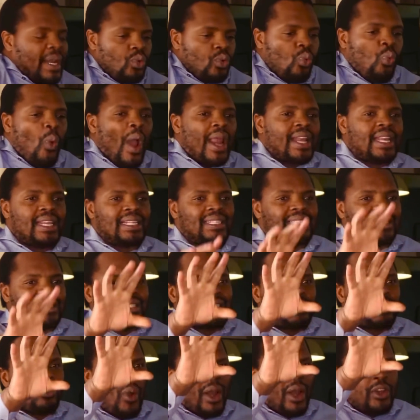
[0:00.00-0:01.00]
but
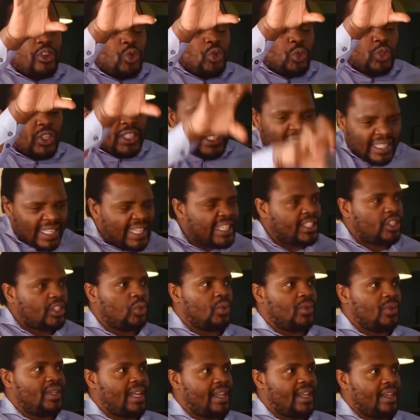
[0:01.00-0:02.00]
what you
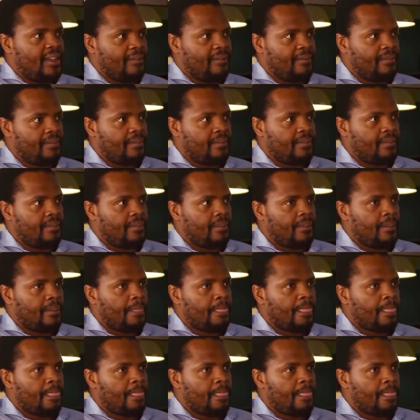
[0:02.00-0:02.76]
see today,